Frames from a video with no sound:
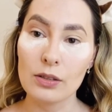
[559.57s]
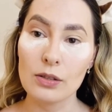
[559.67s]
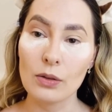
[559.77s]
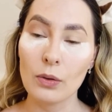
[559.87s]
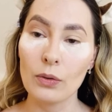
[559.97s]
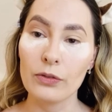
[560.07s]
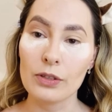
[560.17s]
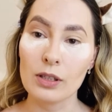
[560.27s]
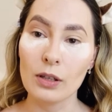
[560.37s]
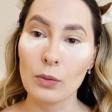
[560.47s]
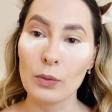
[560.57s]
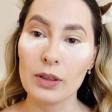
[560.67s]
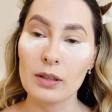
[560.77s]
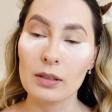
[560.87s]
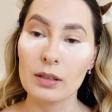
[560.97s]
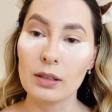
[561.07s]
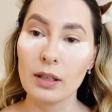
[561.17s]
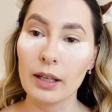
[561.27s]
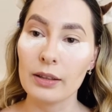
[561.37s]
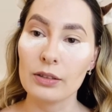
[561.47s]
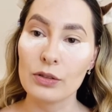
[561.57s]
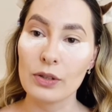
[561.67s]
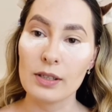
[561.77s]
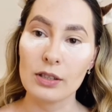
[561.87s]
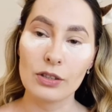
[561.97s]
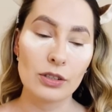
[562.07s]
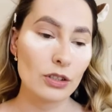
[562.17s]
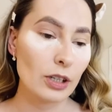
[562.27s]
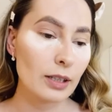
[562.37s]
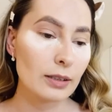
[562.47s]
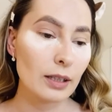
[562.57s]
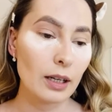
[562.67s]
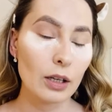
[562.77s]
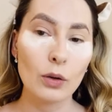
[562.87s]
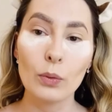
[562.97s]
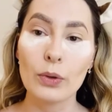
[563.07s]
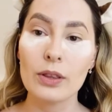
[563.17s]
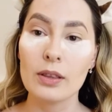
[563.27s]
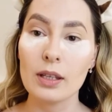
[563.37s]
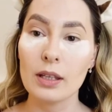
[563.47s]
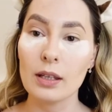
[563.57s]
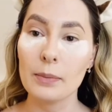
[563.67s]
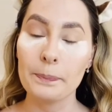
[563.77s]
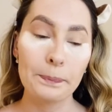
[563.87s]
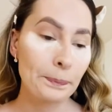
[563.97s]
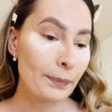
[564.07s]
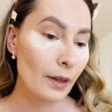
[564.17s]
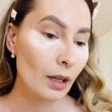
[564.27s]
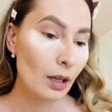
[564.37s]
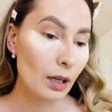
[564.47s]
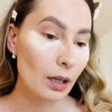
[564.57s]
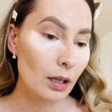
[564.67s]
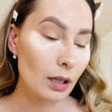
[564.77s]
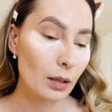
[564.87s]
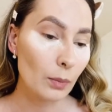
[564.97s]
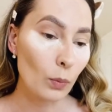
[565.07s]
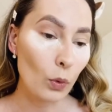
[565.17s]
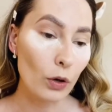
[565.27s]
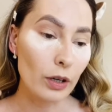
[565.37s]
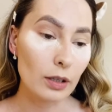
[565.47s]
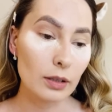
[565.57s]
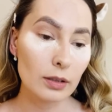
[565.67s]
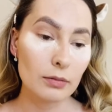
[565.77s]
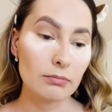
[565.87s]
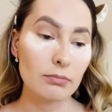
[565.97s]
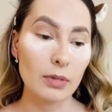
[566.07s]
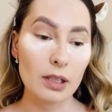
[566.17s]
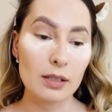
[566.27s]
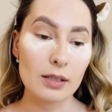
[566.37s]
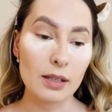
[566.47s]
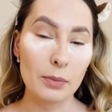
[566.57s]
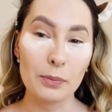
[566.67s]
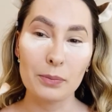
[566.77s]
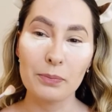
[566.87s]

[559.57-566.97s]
So first I go with a lighter transition shade, then I go with the more, let's say,